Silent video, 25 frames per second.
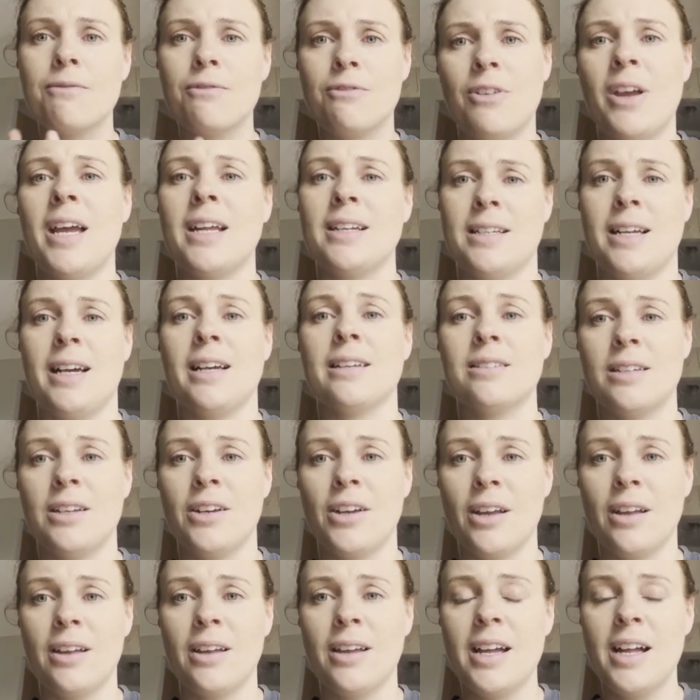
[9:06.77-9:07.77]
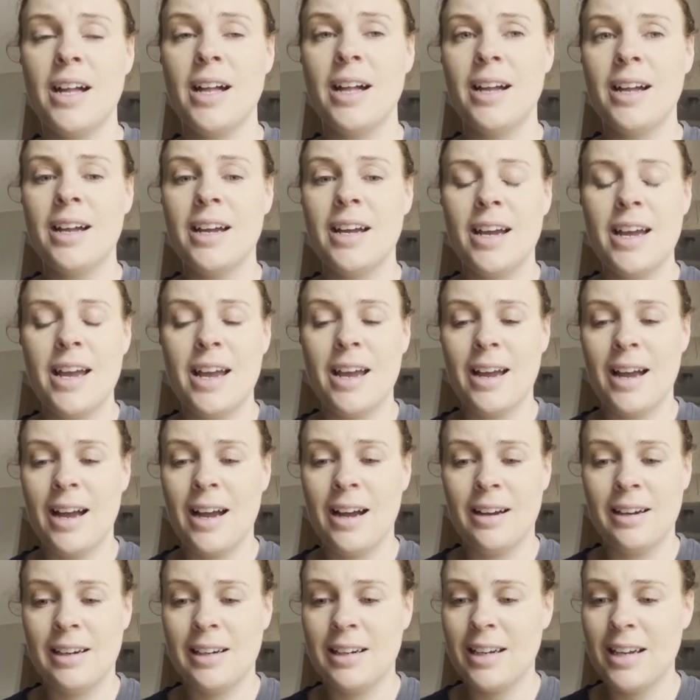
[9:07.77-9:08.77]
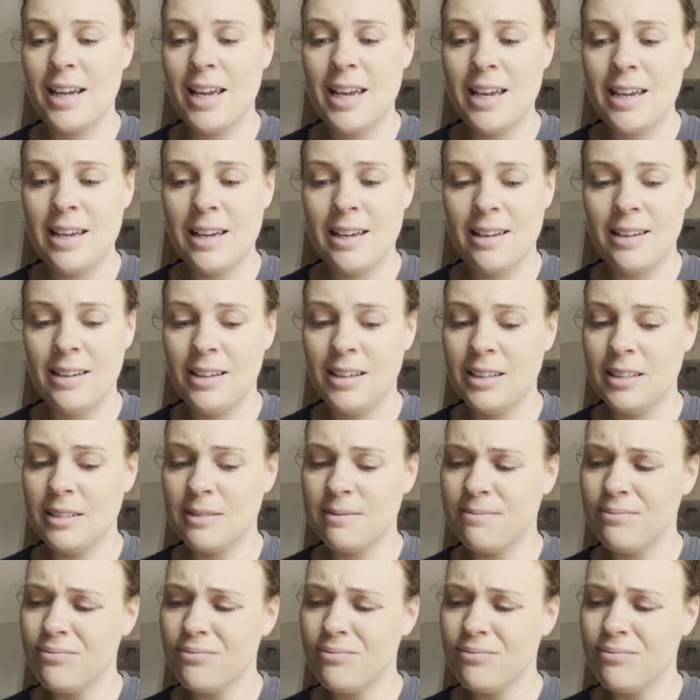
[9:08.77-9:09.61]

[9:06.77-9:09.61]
fantastic. He